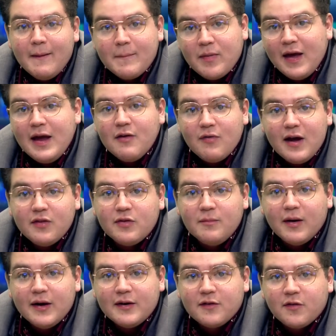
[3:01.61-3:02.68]
paying ransom
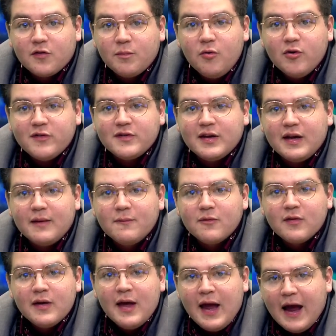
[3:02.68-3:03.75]
money to the sports
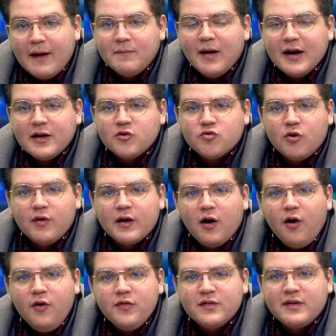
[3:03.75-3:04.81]
teams, and mind controlling
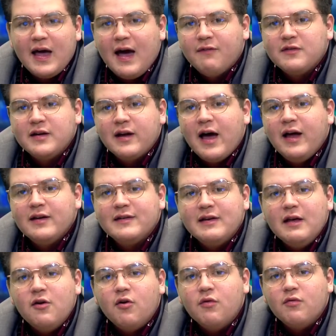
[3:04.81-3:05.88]
all staff to not
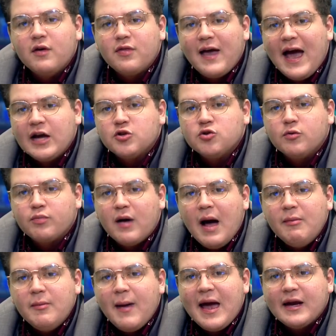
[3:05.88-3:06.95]
deal with actual
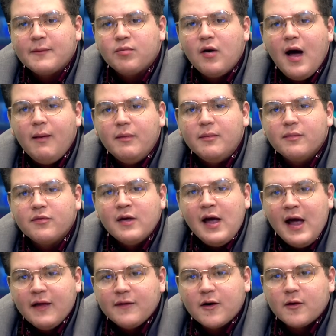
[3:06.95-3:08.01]
problematic problems
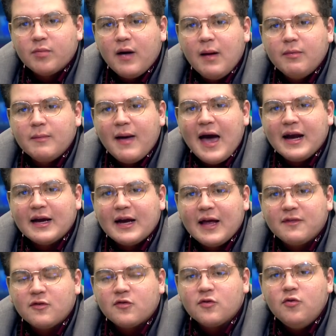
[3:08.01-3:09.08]
that are problematic
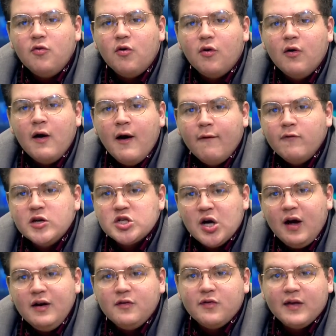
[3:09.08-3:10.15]
at the school, which
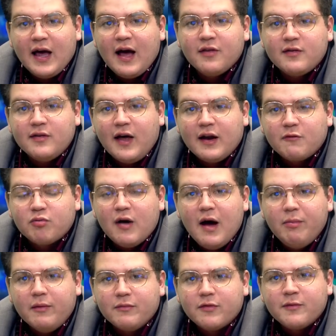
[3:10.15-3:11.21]
honestly has a lot of
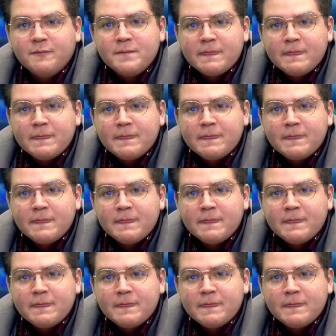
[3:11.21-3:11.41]
problems.